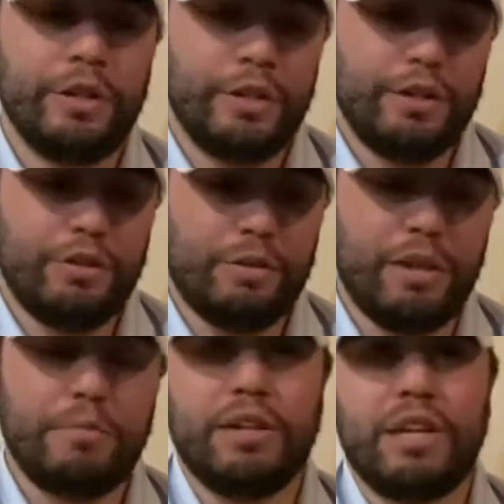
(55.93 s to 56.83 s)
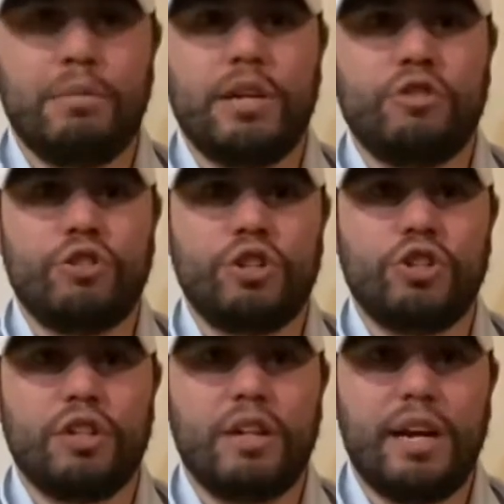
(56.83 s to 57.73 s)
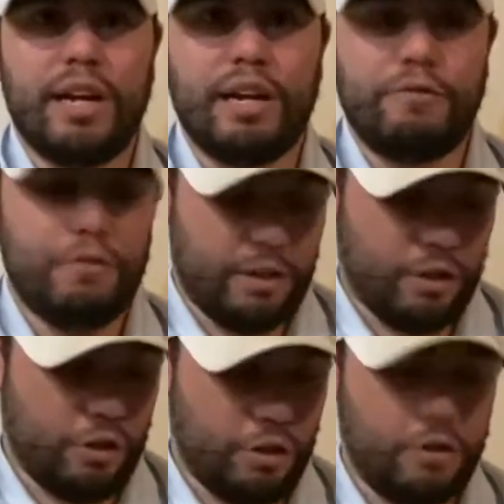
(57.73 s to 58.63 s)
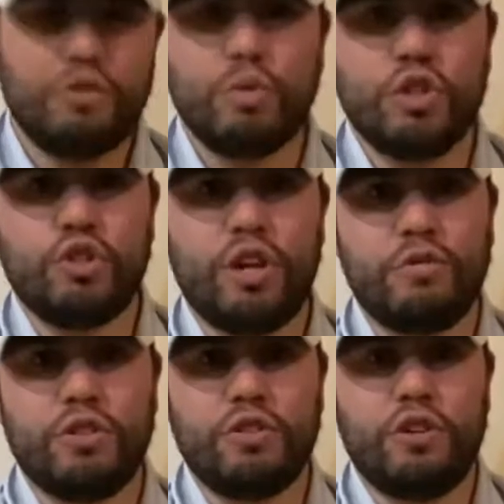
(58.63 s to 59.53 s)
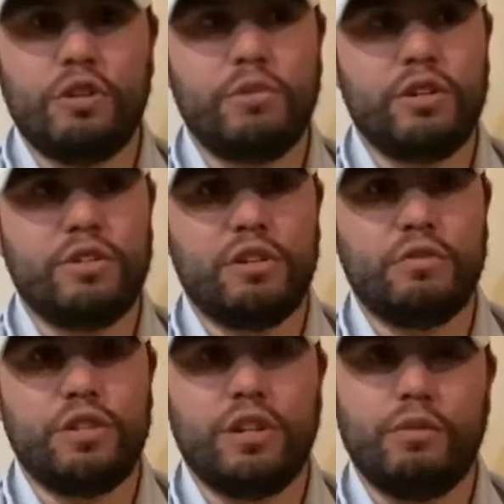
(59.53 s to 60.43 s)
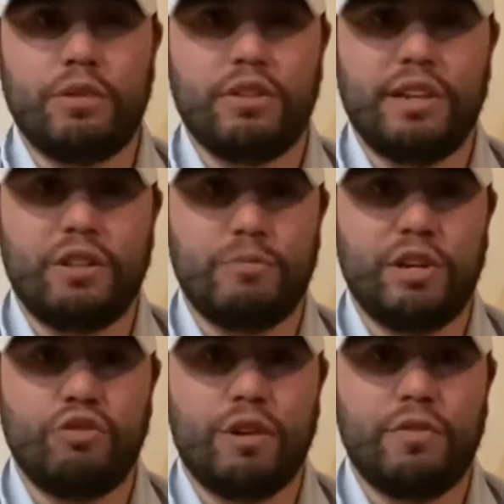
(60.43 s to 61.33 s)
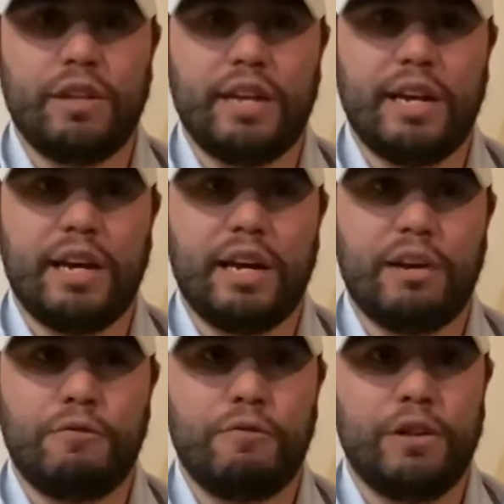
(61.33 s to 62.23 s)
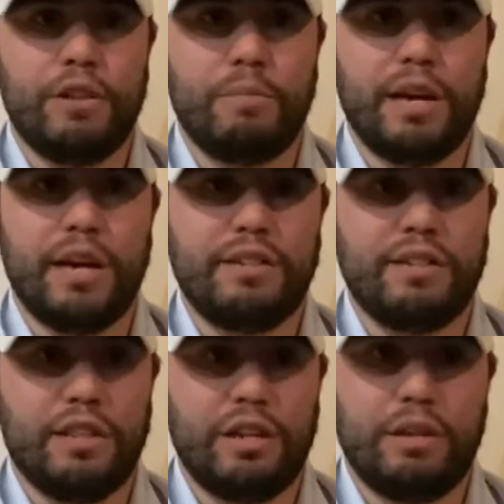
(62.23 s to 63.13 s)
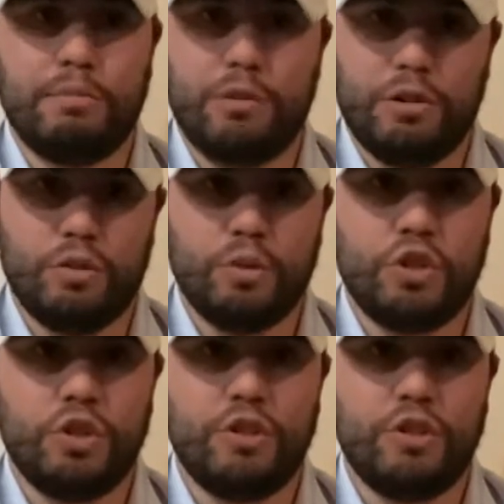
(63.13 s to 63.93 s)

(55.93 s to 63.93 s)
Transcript: So I think I'm going to keep that tradition alive and switch drivers this year, but instead of sticking with the TaylorMade driver like I have in the past, I think I'm going to switch to this